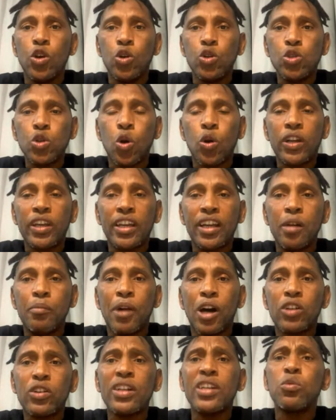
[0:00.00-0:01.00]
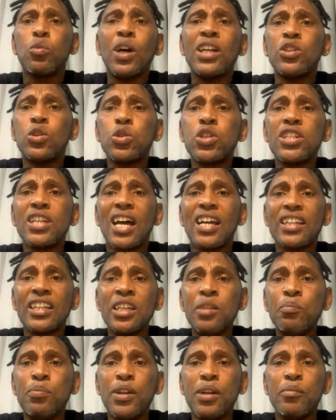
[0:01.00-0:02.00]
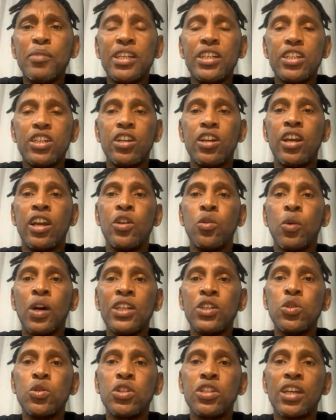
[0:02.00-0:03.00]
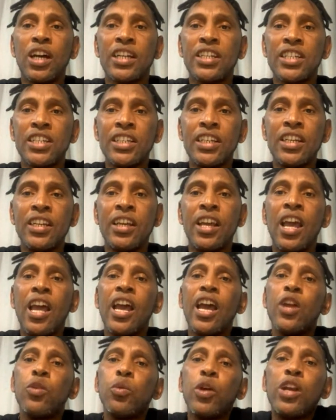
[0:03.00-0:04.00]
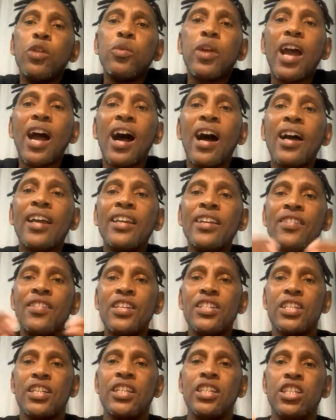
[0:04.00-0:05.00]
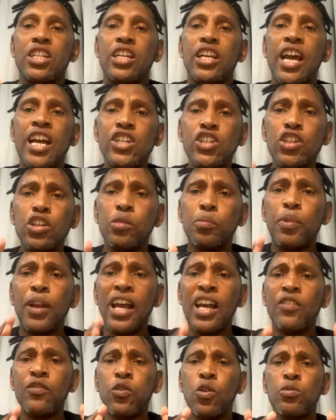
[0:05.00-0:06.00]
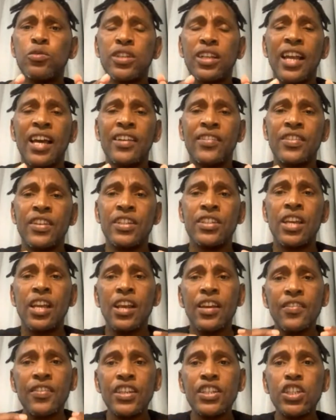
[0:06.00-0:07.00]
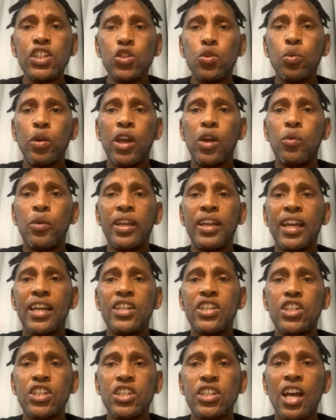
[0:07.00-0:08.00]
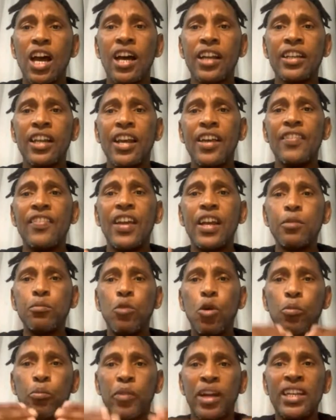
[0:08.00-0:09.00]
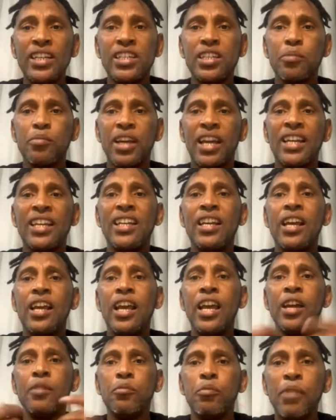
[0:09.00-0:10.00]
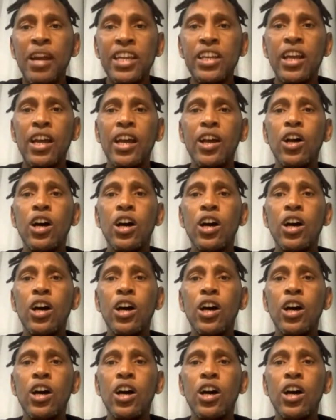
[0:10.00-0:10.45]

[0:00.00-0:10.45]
talking about and want to start implementing it and want to start seeing. And when we are in this international platforms like this is where we can start that momentum and make